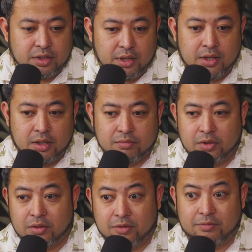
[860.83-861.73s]
again,
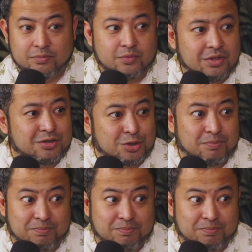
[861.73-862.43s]
when the term